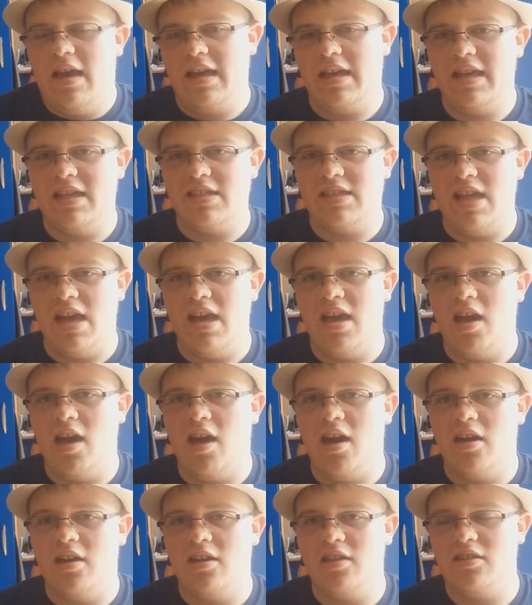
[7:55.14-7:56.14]
guess Die
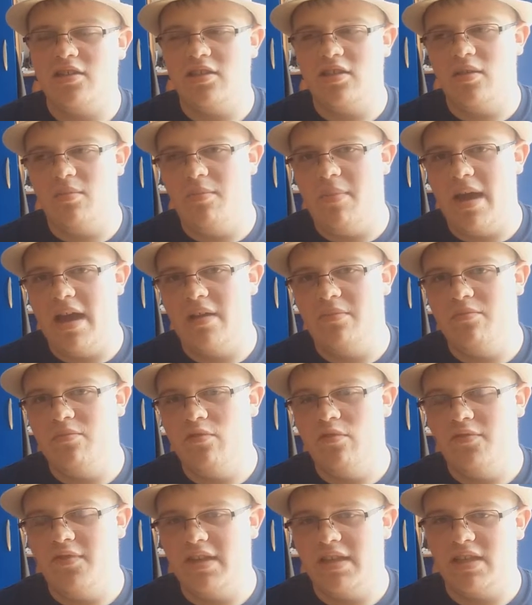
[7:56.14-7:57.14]
Hard isn't a bad
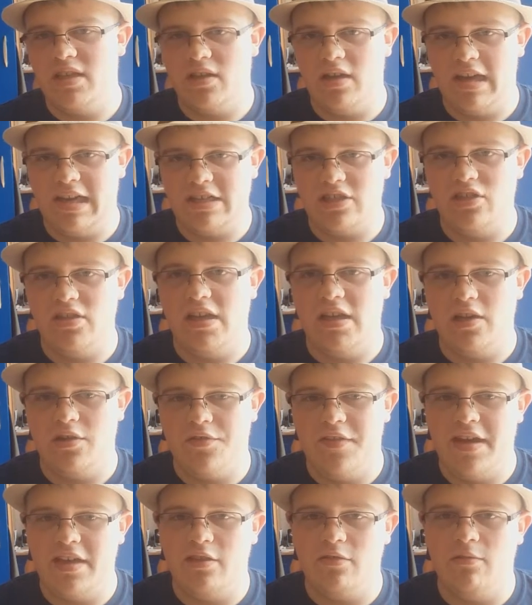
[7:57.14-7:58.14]
movie, it's actually a
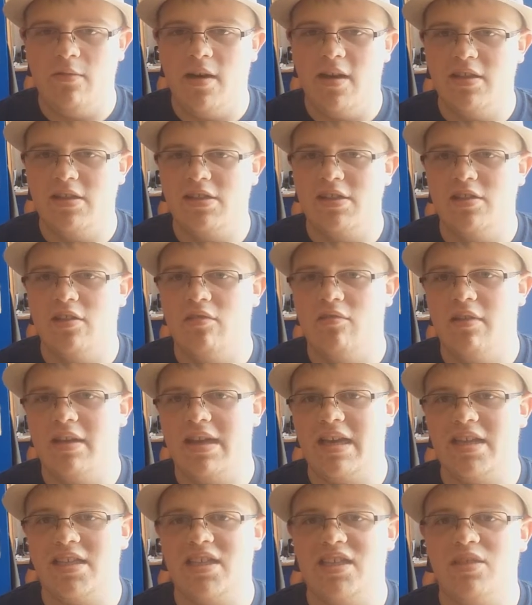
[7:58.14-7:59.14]
great one, so I
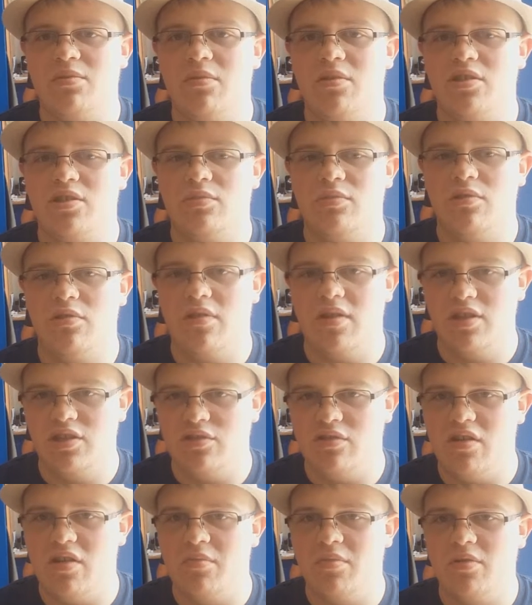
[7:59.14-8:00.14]
guess it's much more
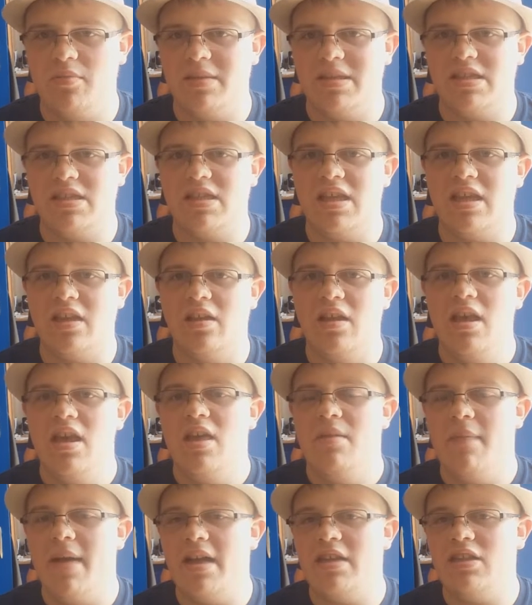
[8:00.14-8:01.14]
enjoyable. But still,
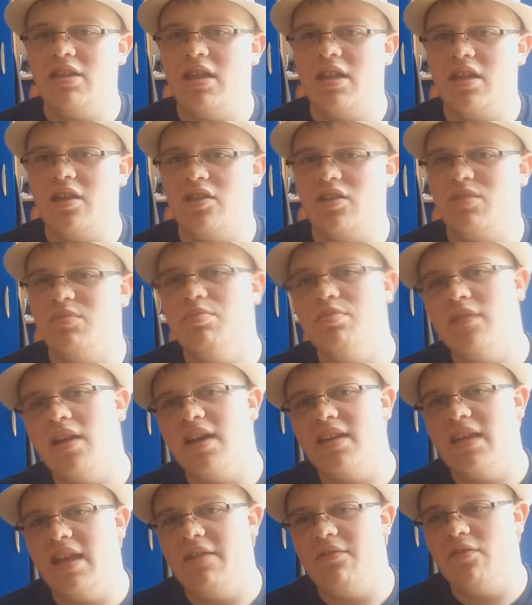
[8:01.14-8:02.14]
imagine that there's
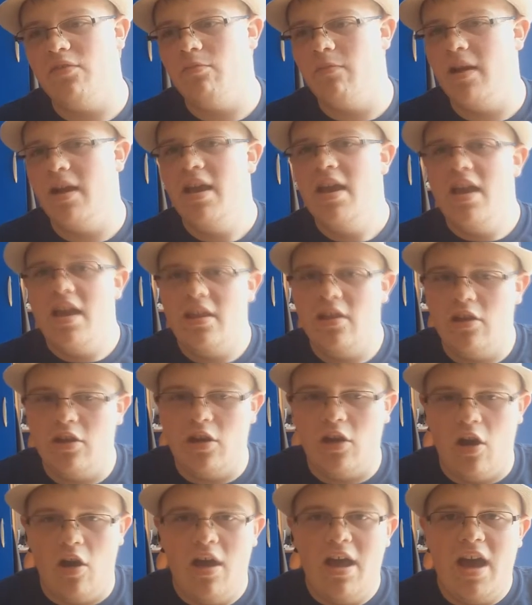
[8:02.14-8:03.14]
blood everywhere.
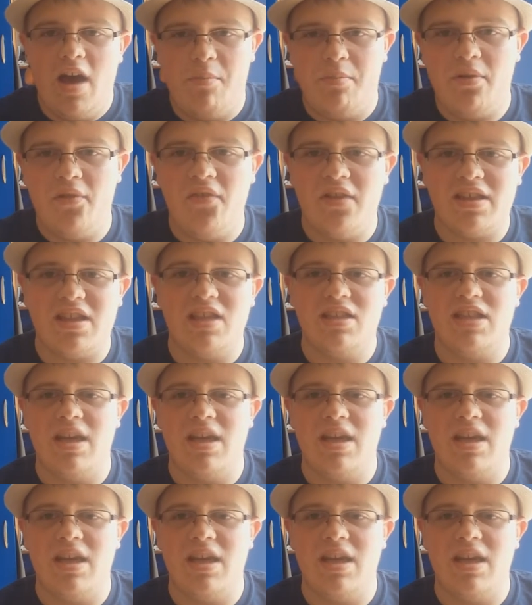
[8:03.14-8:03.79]
No. A perfect